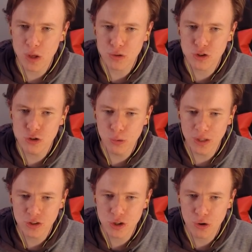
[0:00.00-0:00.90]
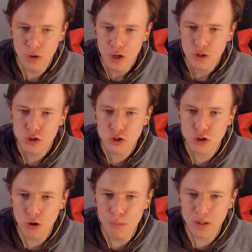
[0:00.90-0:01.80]
whilst doing so.
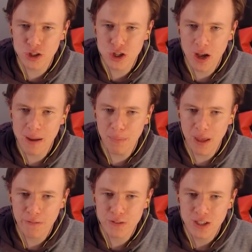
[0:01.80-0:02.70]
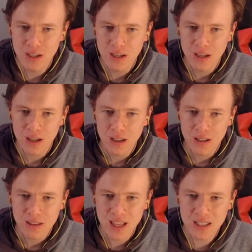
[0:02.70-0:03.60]
So much time left.
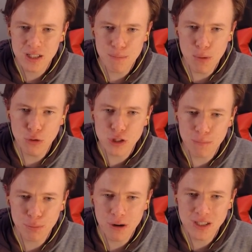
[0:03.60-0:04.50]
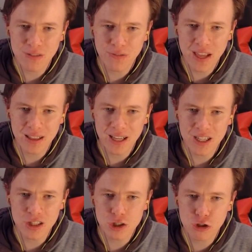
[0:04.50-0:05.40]
That's the most impressive thing,
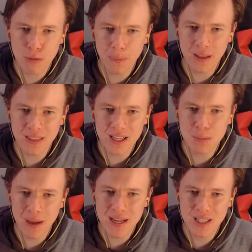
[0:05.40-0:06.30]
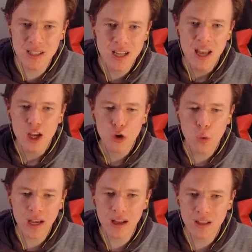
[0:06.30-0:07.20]
that he is tripling these bases
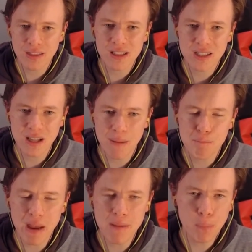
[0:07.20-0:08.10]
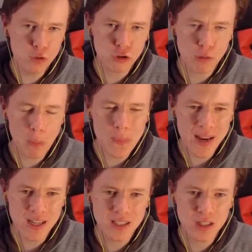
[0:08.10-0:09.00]
quicker than some people triple
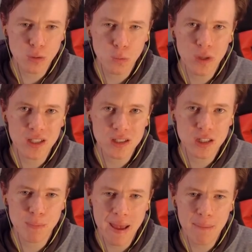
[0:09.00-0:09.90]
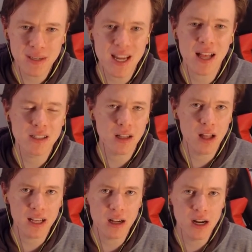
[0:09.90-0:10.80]
bases with spam attacks
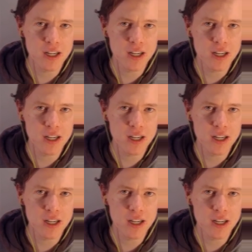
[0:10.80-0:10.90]
like